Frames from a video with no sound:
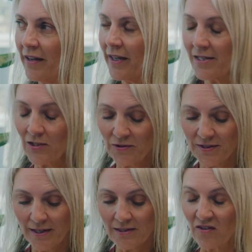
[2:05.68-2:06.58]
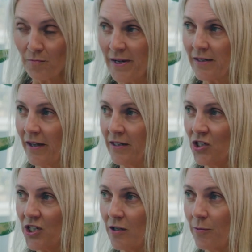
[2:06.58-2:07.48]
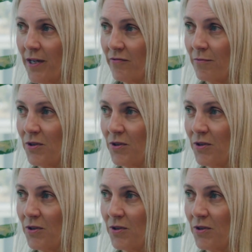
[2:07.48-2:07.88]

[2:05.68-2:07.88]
I guess it also takes a lot of mental energy away from